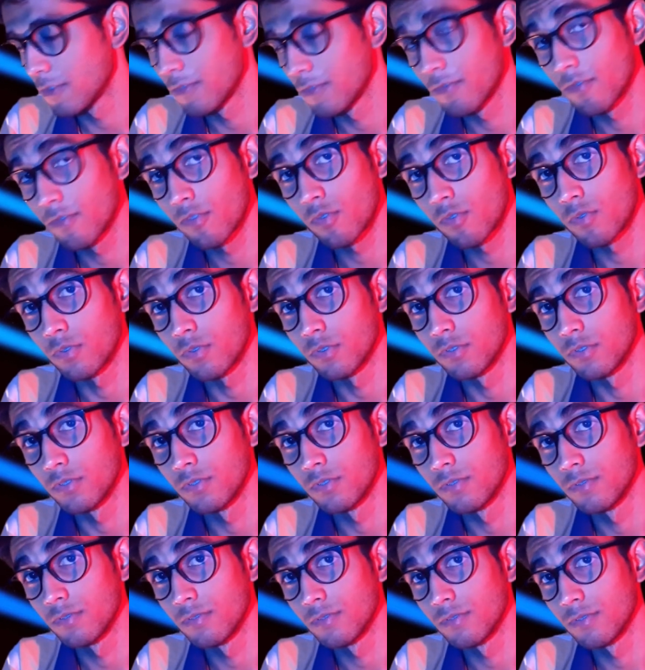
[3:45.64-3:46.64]
Of
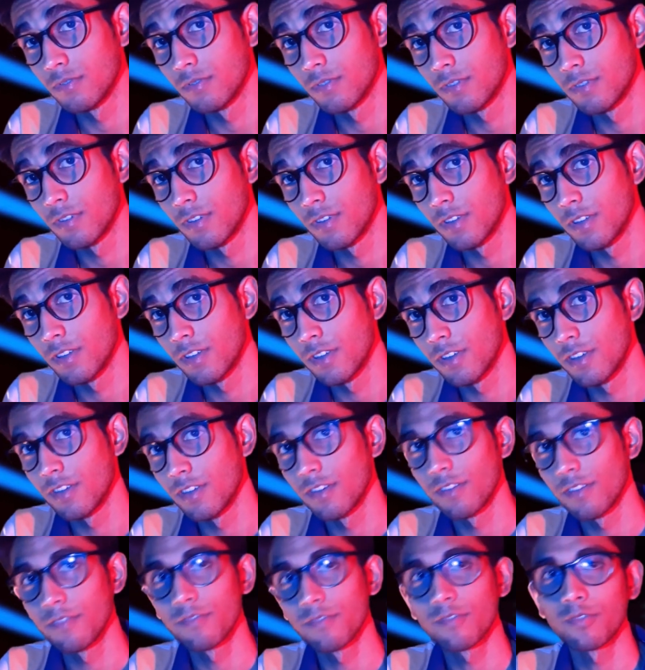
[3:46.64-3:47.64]
course
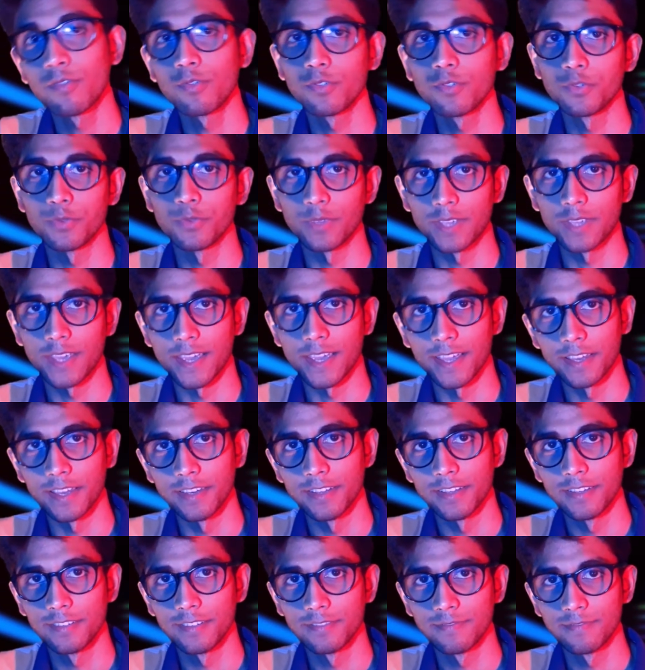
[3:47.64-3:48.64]
we can.
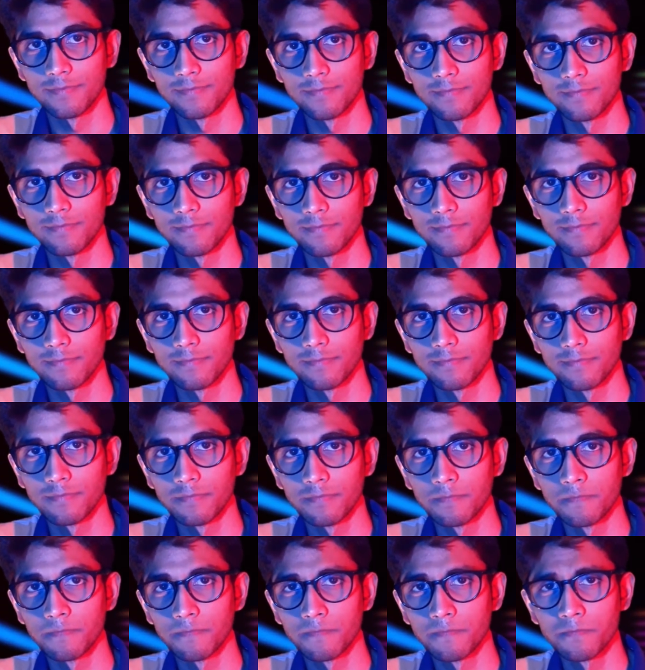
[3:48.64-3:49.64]

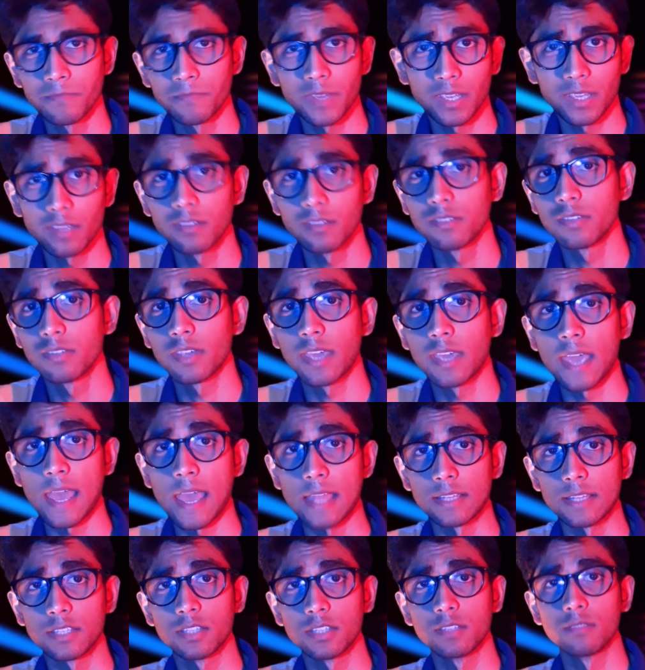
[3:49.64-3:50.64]
But here's the
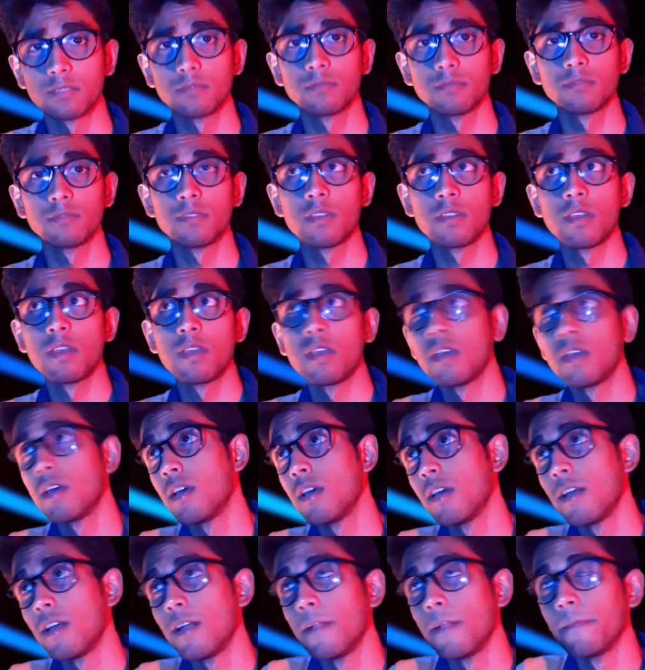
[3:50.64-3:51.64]
catch.
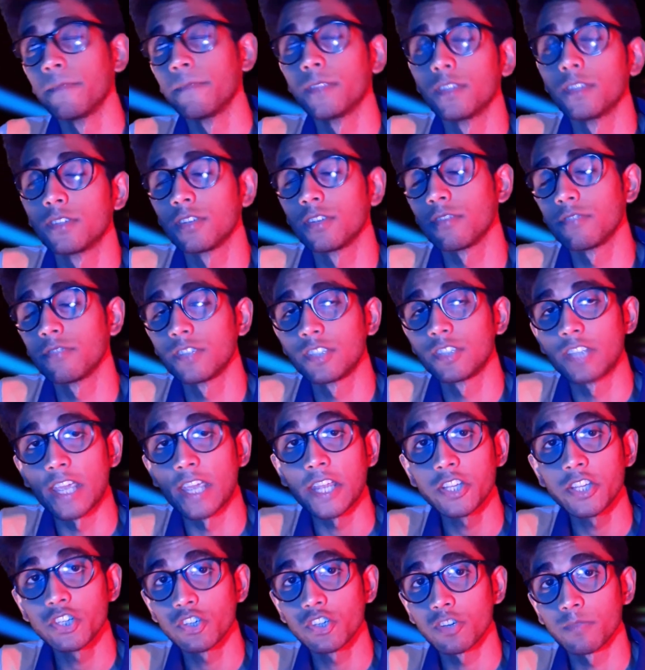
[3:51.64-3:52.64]
The surface
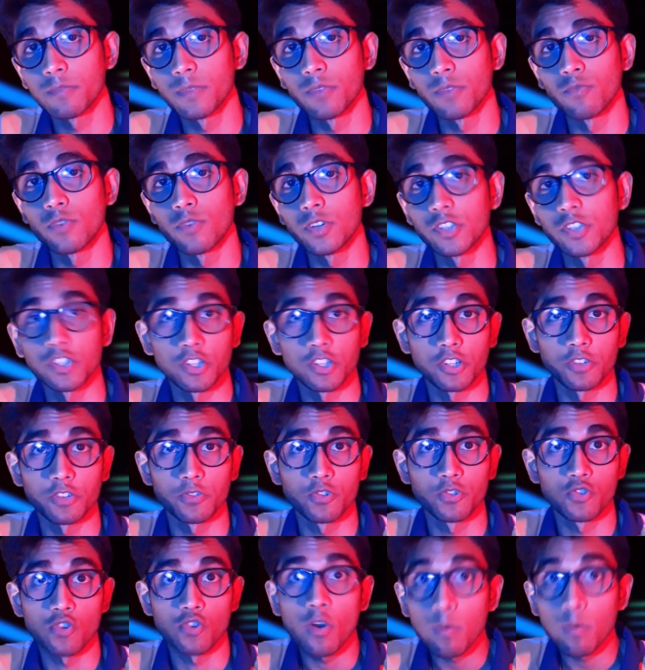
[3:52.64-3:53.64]
tension of the water
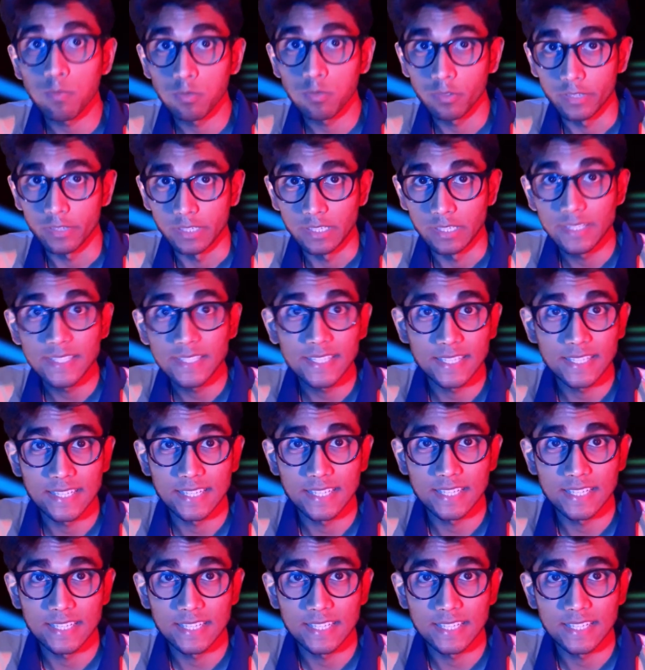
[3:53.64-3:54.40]
droplet